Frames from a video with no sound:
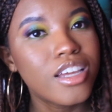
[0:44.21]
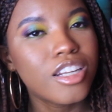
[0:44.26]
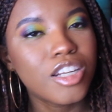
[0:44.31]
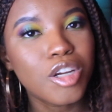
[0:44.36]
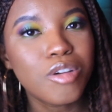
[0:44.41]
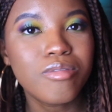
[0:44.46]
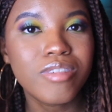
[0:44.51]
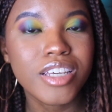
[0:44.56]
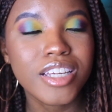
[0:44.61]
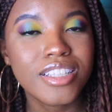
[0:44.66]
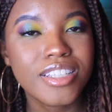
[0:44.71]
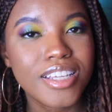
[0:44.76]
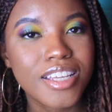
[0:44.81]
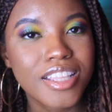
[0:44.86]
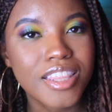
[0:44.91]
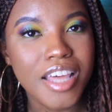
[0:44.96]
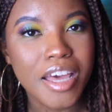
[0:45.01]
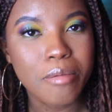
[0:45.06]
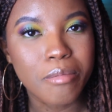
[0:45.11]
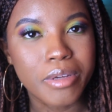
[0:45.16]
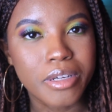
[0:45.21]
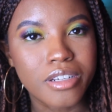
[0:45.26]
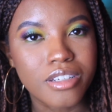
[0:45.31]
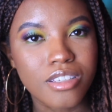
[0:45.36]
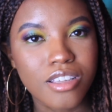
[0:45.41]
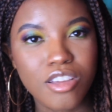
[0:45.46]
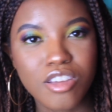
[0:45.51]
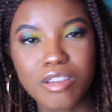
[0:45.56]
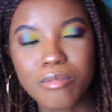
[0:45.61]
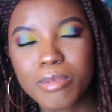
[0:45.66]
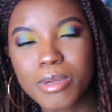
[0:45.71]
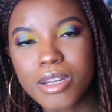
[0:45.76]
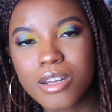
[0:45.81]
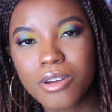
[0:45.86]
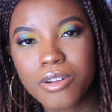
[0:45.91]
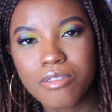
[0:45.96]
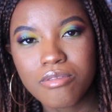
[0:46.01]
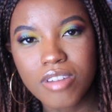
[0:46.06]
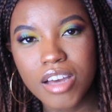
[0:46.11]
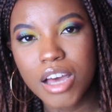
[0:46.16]
don't forget to hit that bell so you can be
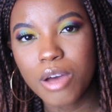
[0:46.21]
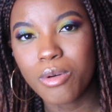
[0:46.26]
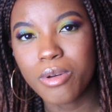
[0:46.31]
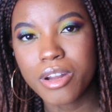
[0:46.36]
notified